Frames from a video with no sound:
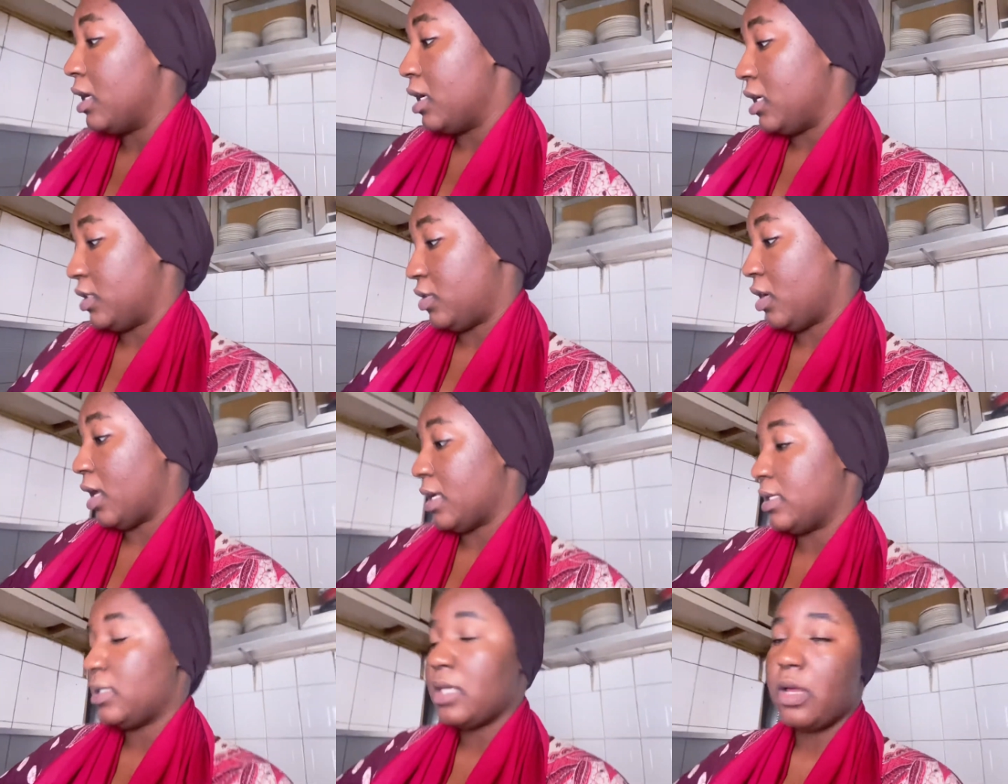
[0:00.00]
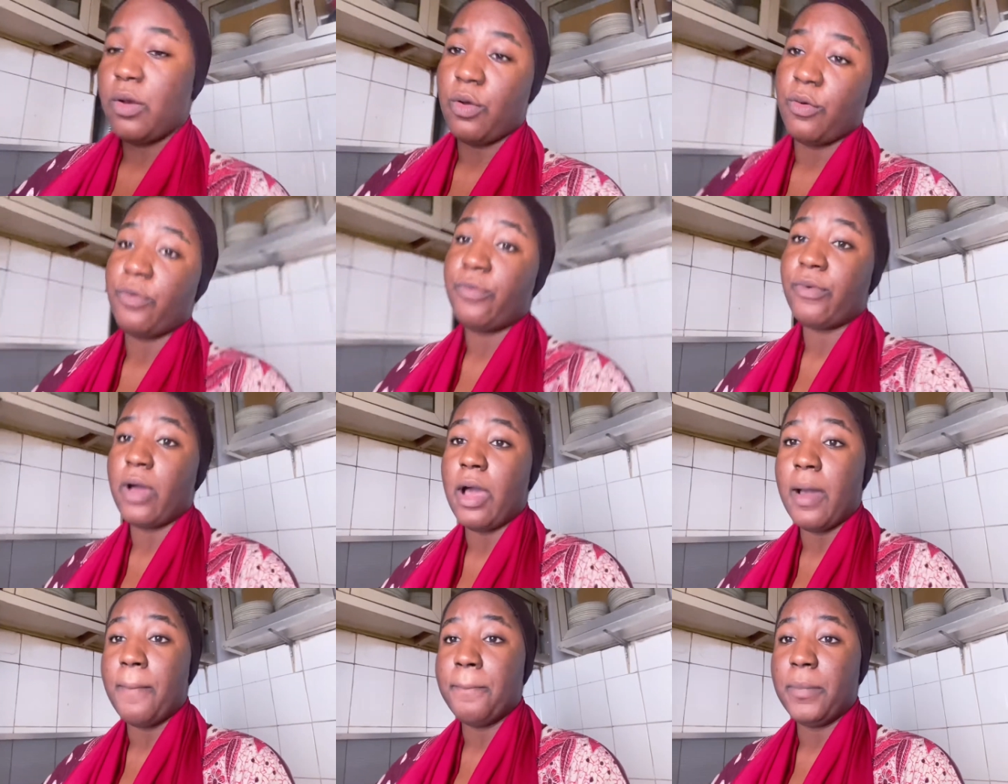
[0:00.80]
so that instead of
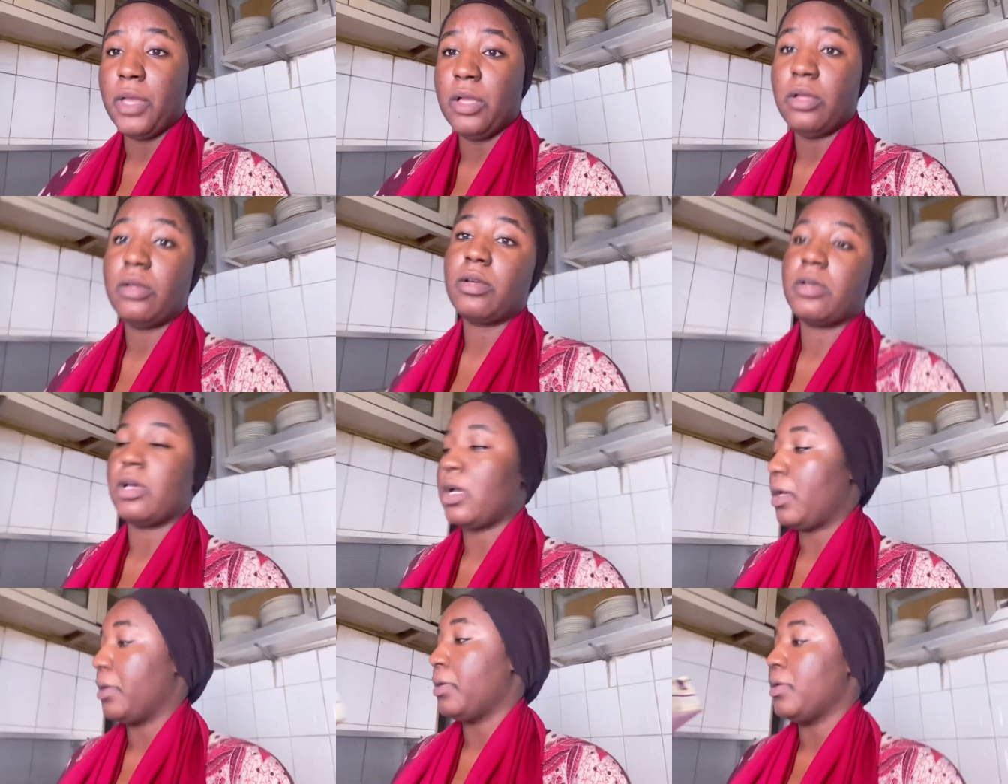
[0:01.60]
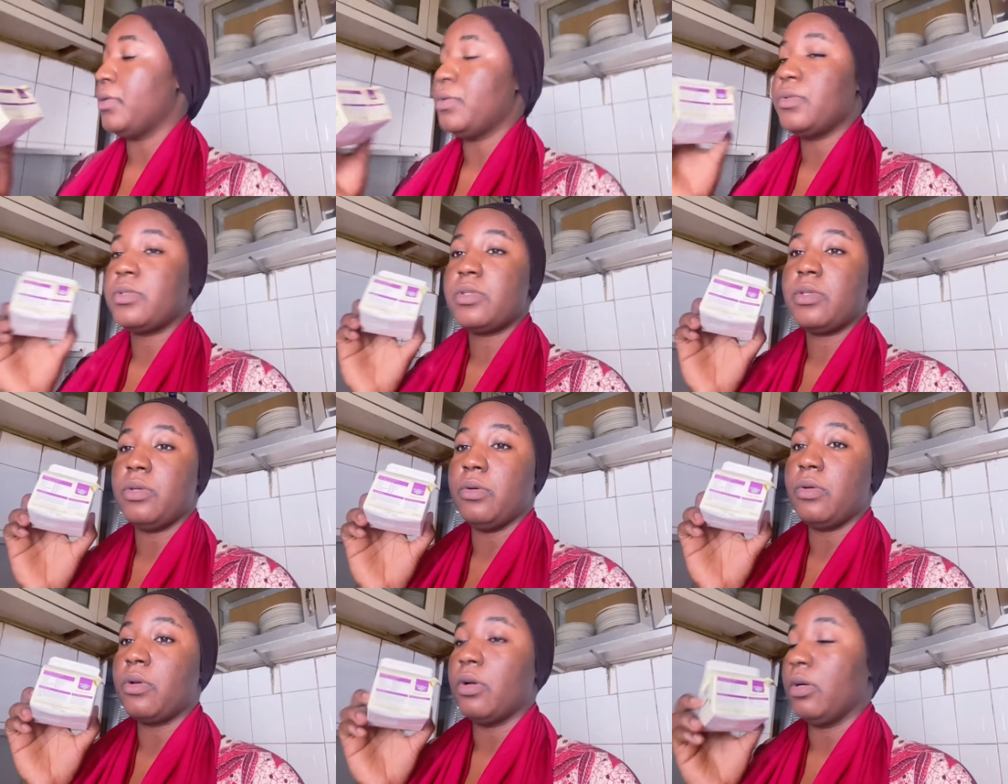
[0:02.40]
um, milk I used
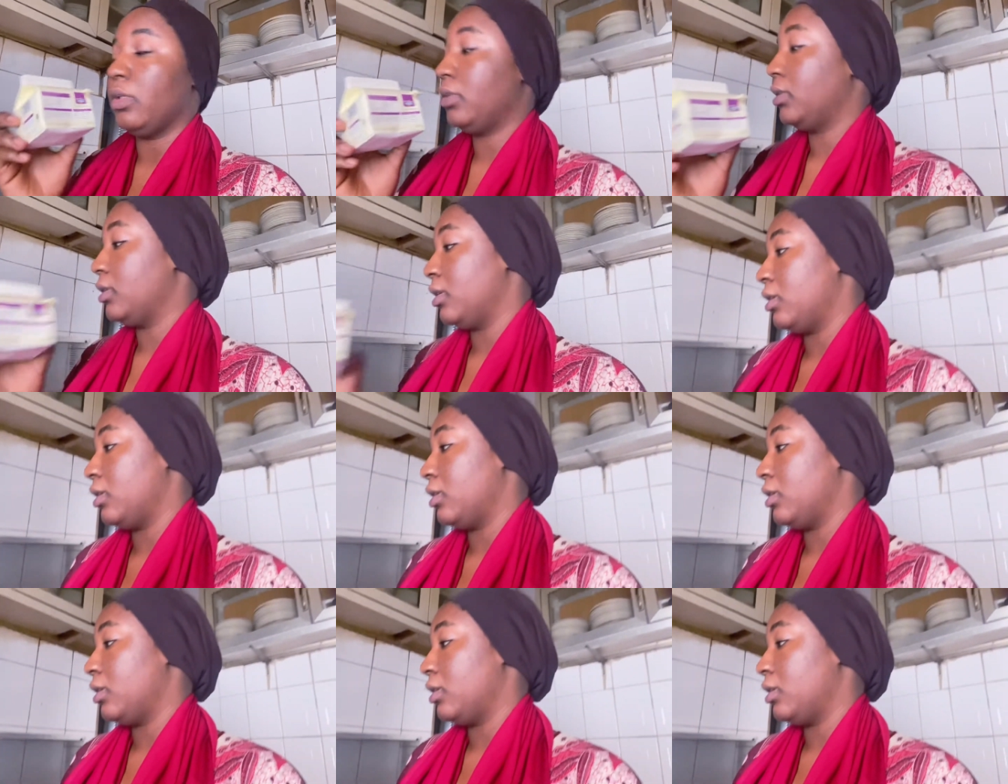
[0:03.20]
yogurt